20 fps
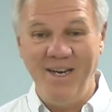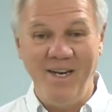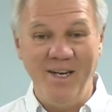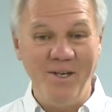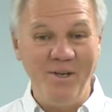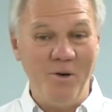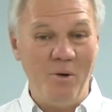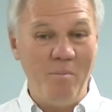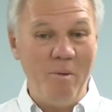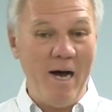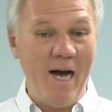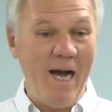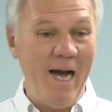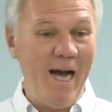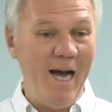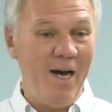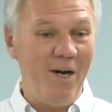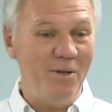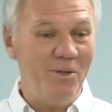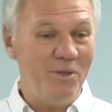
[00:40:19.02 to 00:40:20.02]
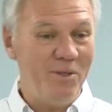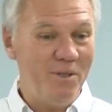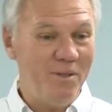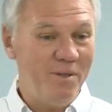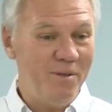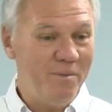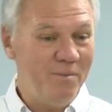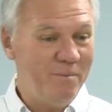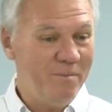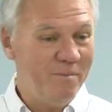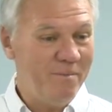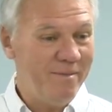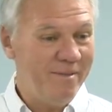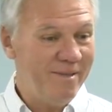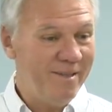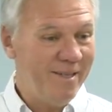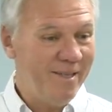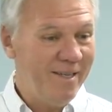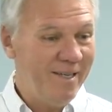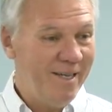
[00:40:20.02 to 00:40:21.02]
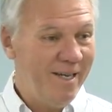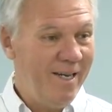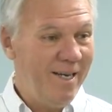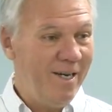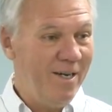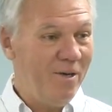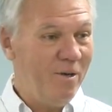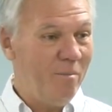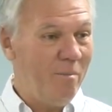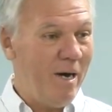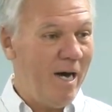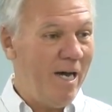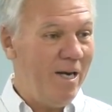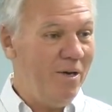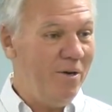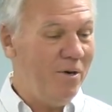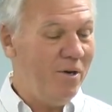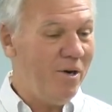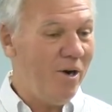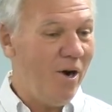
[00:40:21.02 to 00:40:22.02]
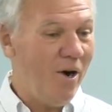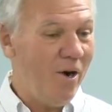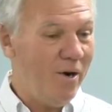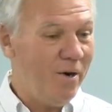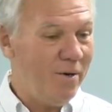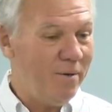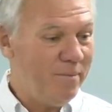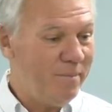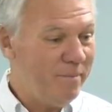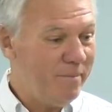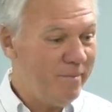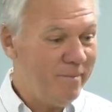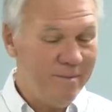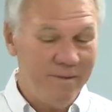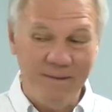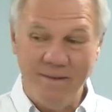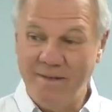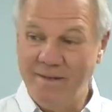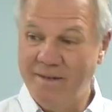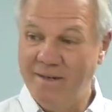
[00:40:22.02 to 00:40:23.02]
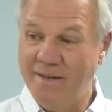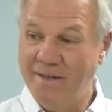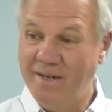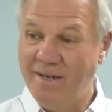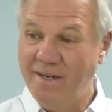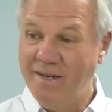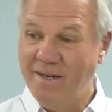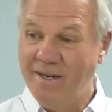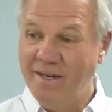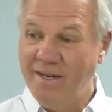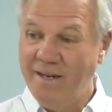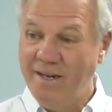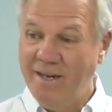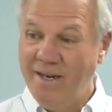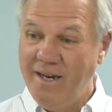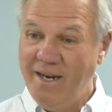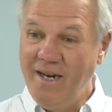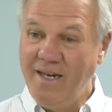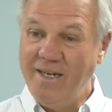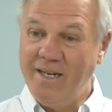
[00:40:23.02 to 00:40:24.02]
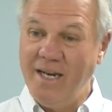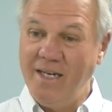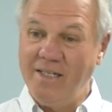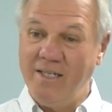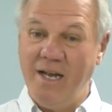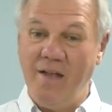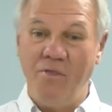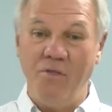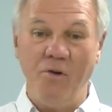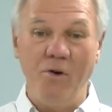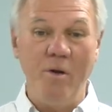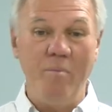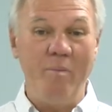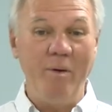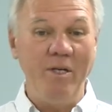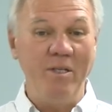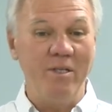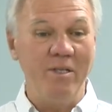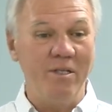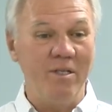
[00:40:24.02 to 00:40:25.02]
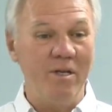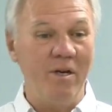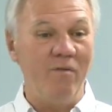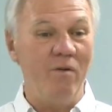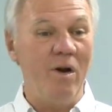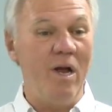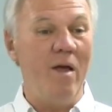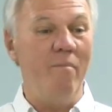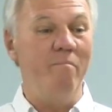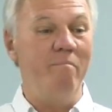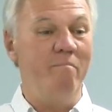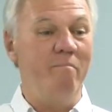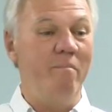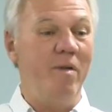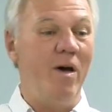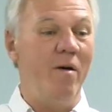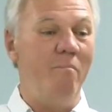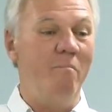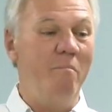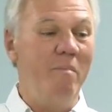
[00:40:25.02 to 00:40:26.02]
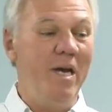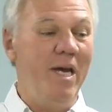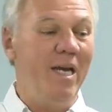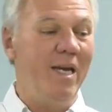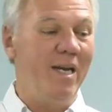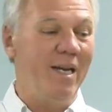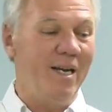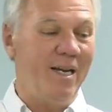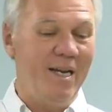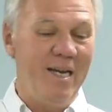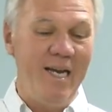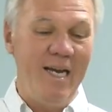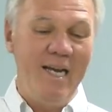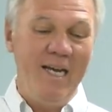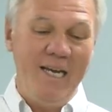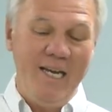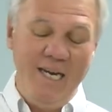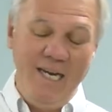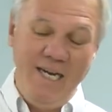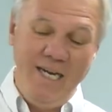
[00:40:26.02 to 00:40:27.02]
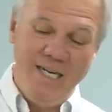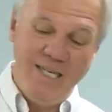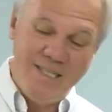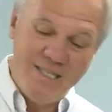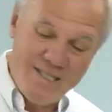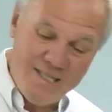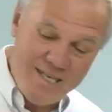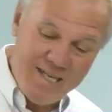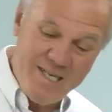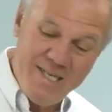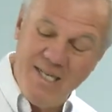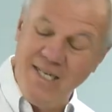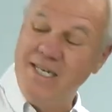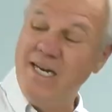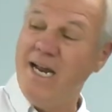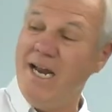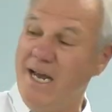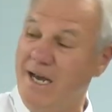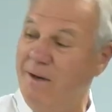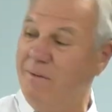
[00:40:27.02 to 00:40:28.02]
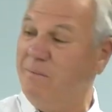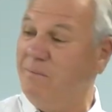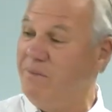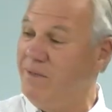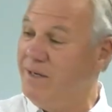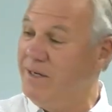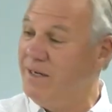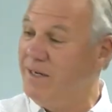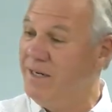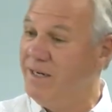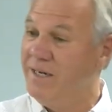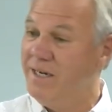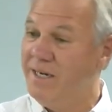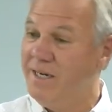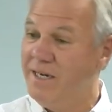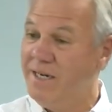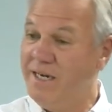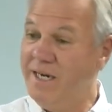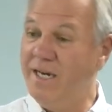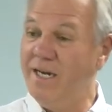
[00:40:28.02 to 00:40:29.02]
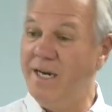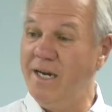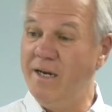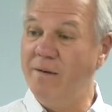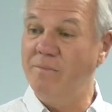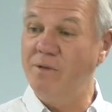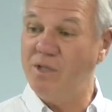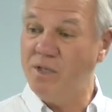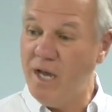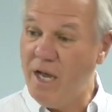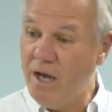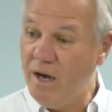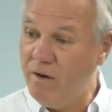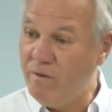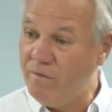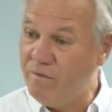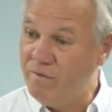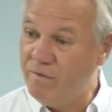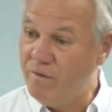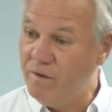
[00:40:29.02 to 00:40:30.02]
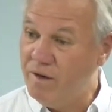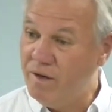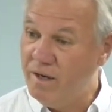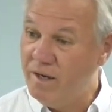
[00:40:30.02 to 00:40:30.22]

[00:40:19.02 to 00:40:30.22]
He didn't go buy a house. He didn't go buy a new car. He takes that 30 pieces of silver and immediately he is condemned in himself.